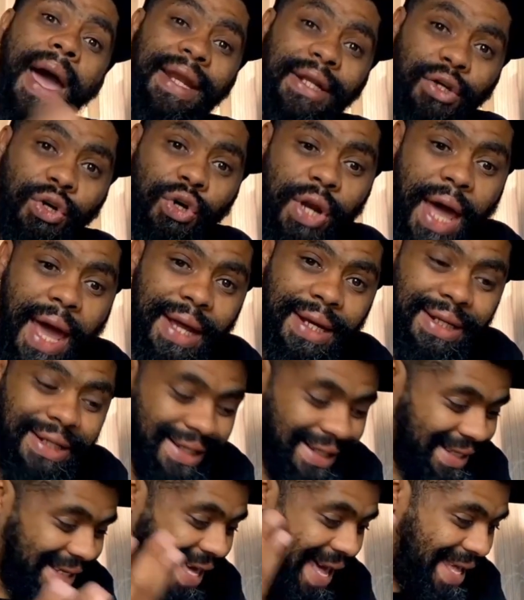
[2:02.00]
Mijn
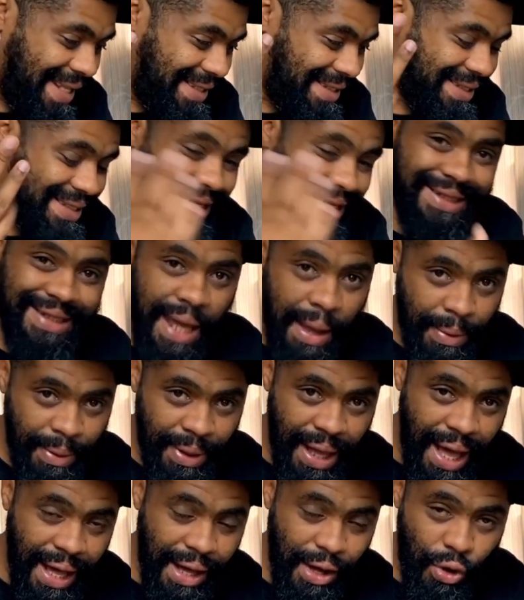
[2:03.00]
konijn gets the
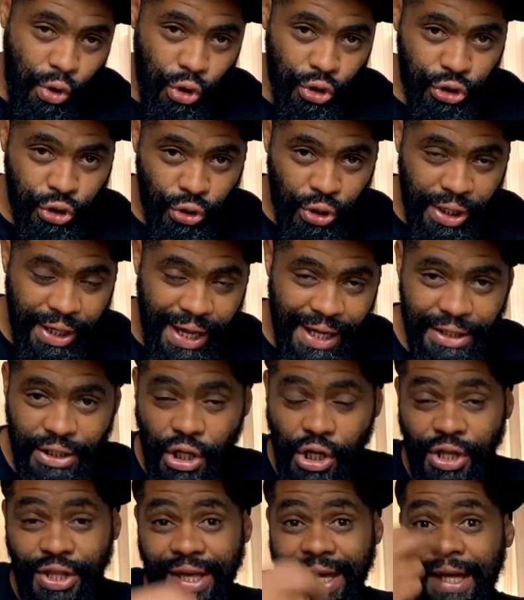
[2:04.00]
same kaka kotsoki
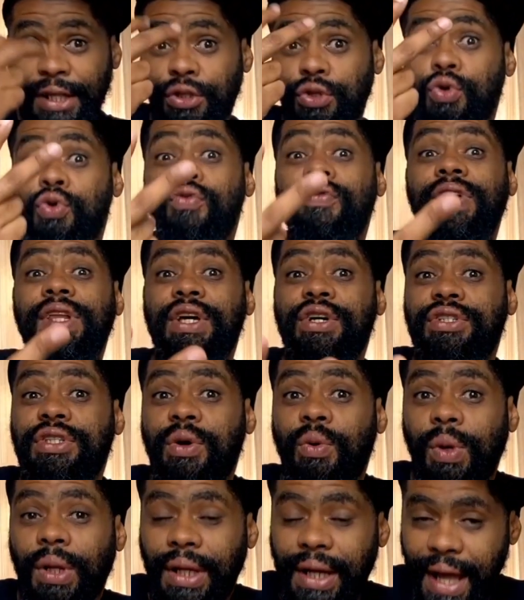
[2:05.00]
gets, only they get two
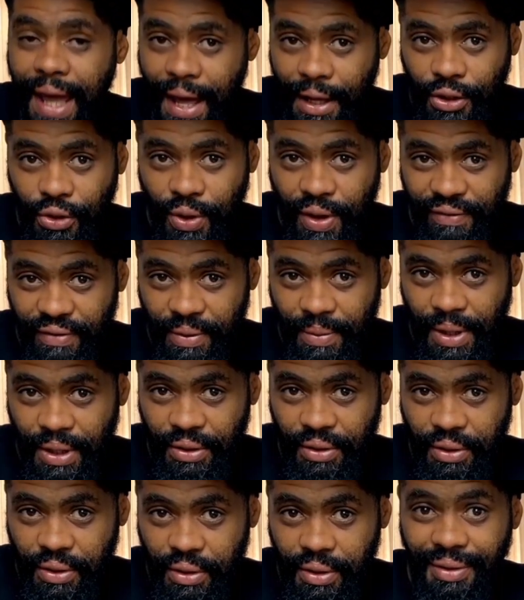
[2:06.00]
videos they will react to every
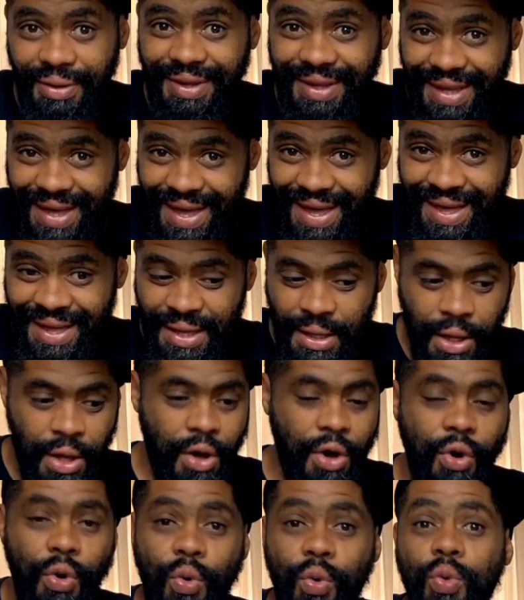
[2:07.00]
month. Eh?
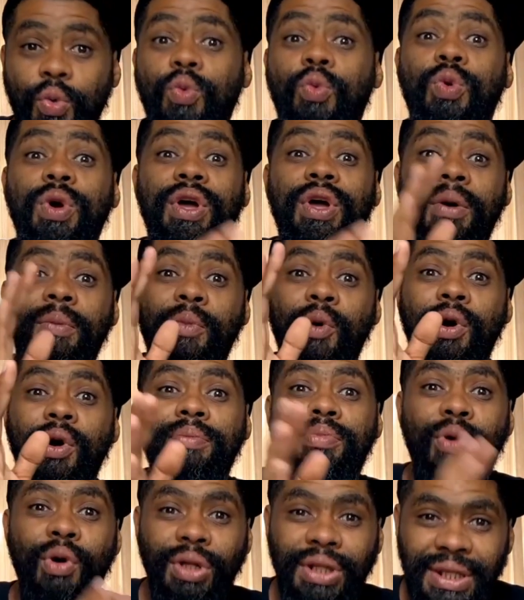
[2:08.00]
We are
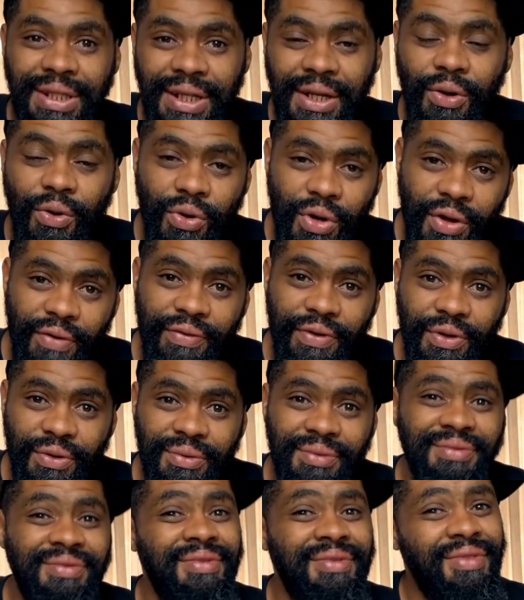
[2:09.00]
more important than all
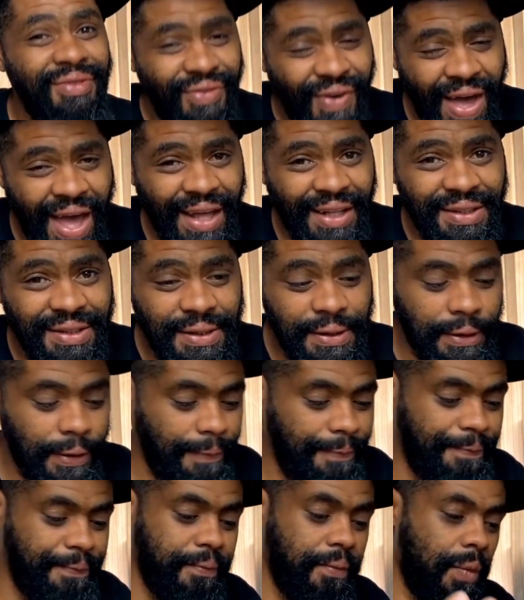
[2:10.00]
of you.
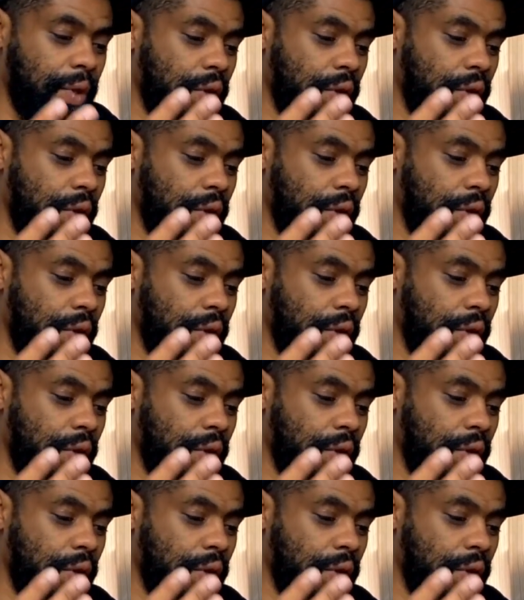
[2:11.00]
Facts.